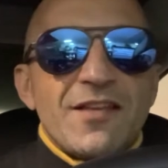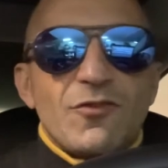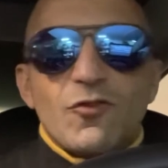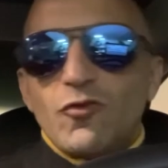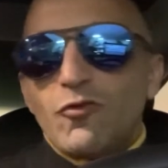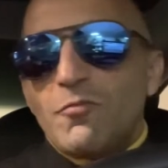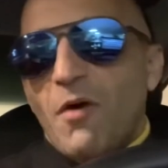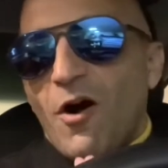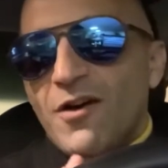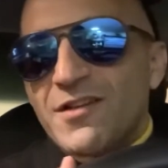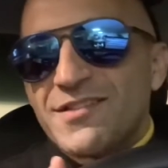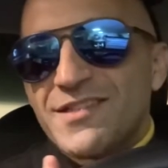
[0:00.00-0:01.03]
the two
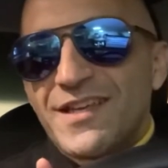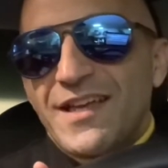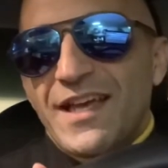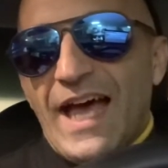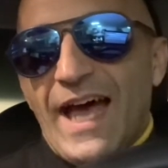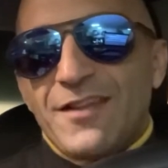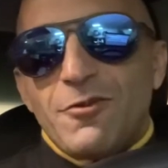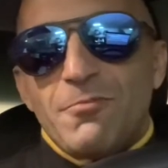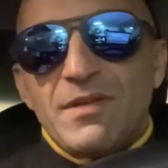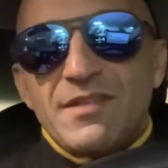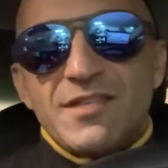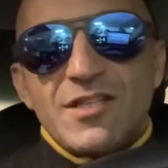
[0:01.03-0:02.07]
Marks at the
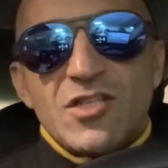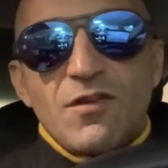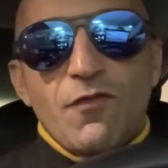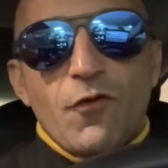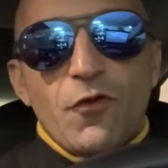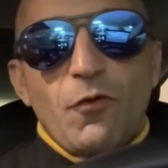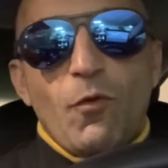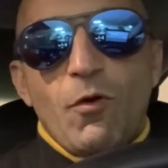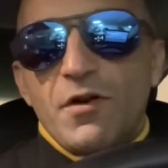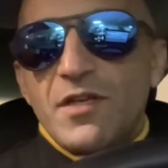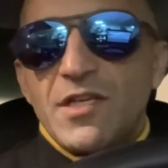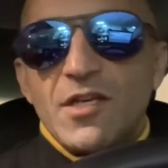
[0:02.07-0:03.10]
BCG for the
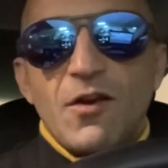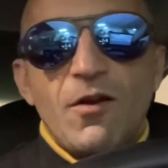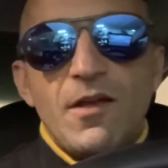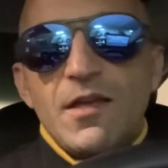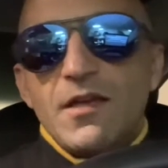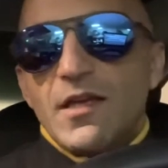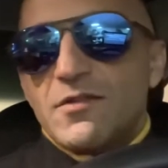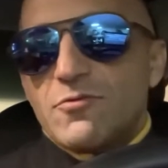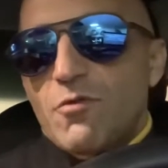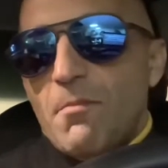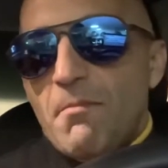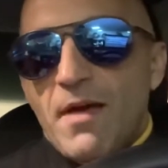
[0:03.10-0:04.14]
work here. It's a
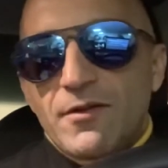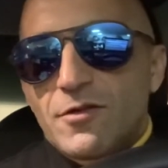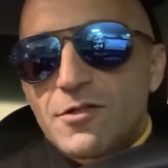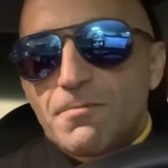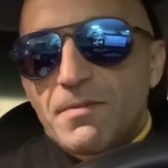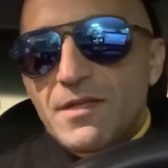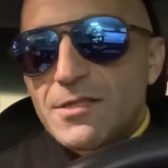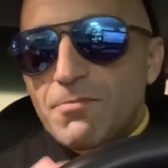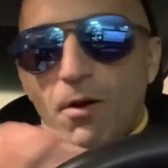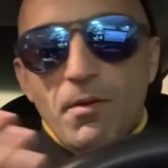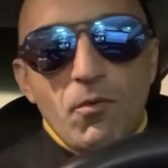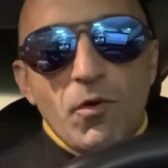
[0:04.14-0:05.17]
tremendous piece,
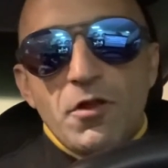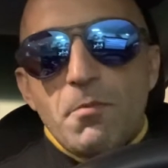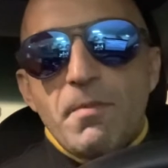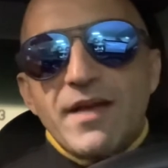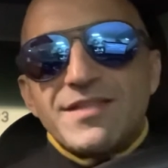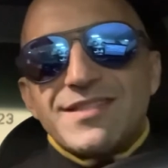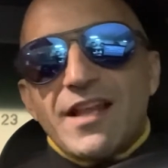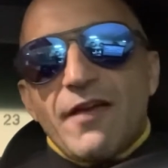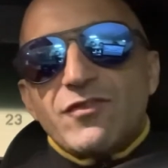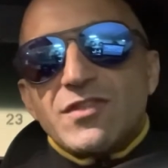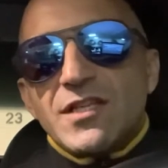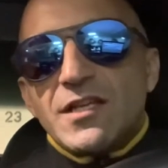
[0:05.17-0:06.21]
probably one of the best that
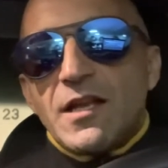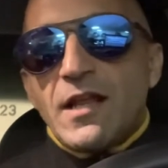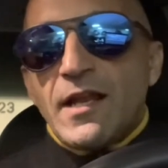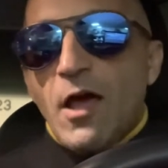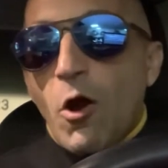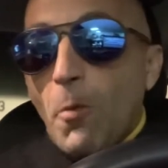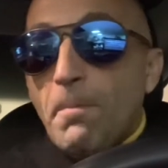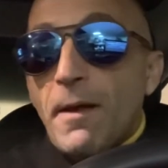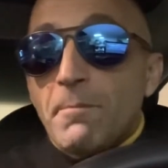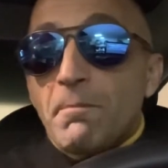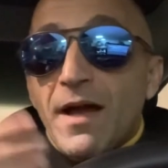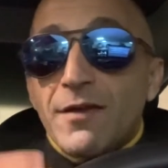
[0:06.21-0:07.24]
I've seen, and I hope
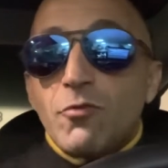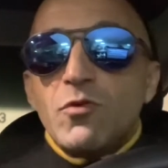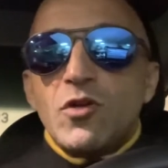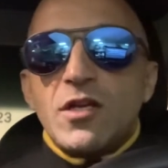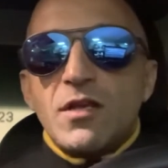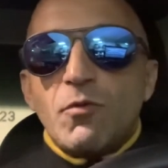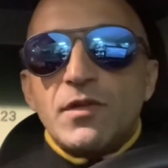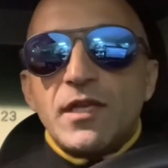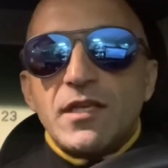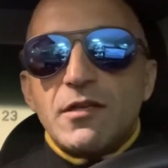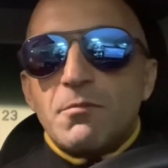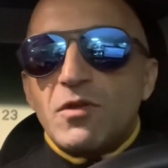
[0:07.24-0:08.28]
that my community, when they
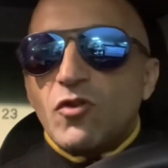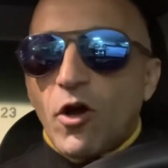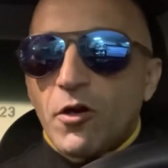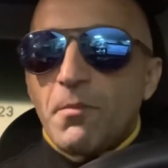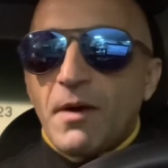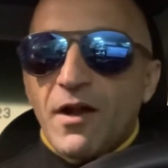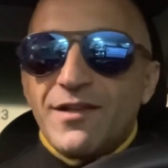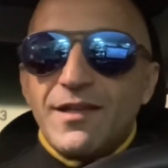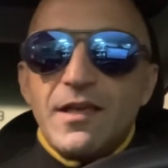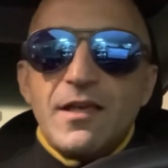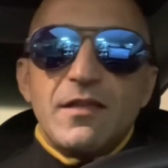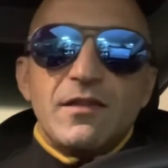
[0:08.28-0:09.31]
hear me talk about it,
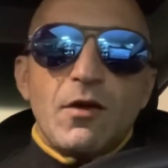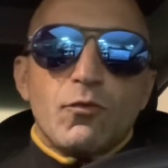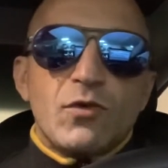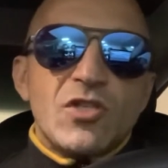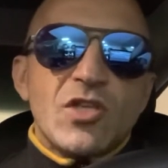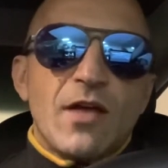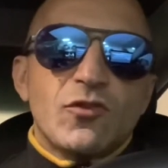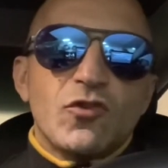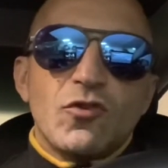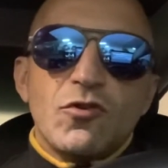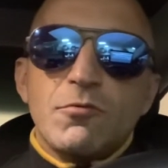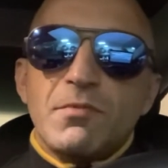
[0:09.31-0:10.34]
they'll reach out to
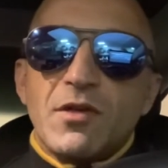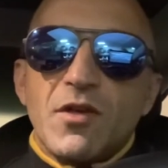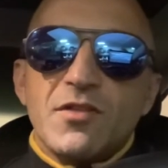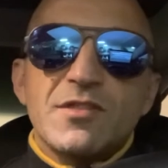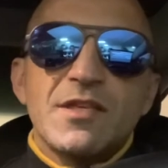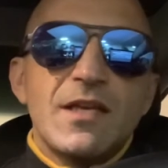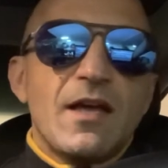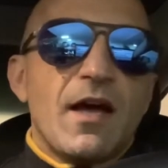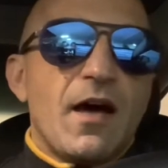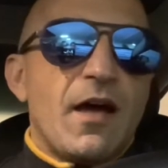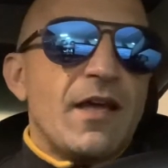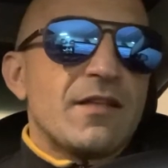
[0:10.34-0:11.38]
you, because
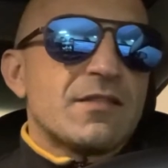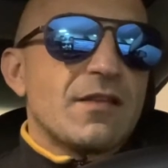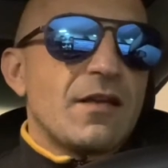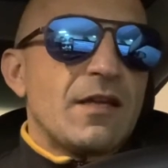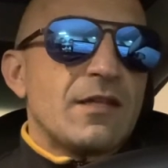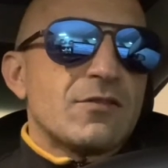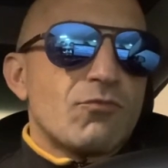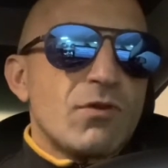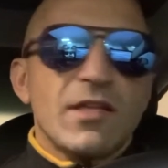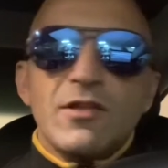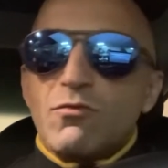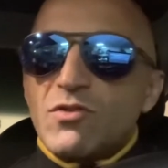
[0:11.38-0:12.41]
it's
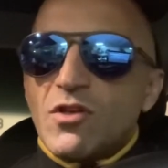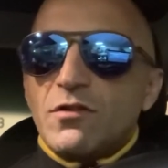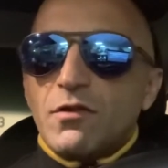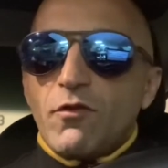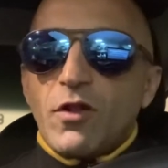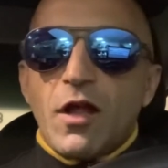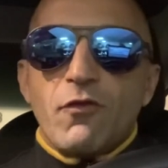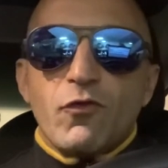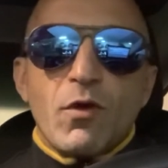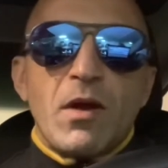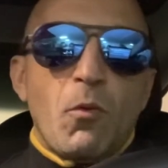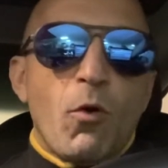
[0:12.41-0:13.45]
really the result of a lot of
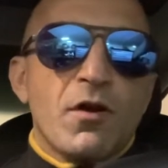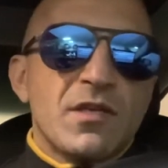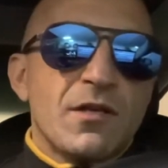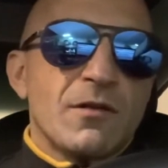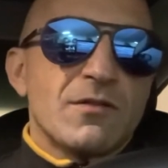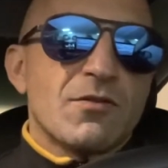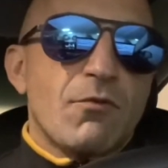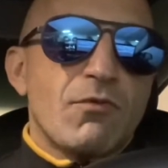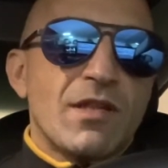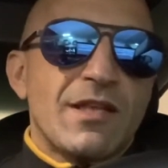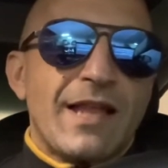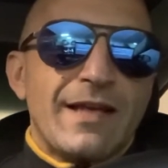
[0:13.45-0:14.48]
great work here, and so I
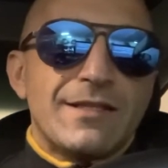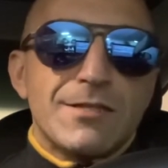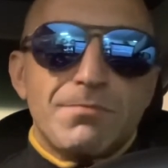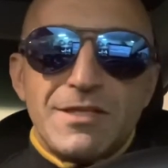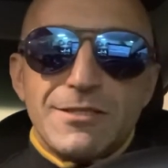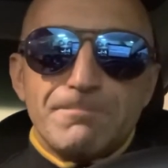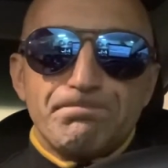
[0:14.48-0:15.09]
really like this piece.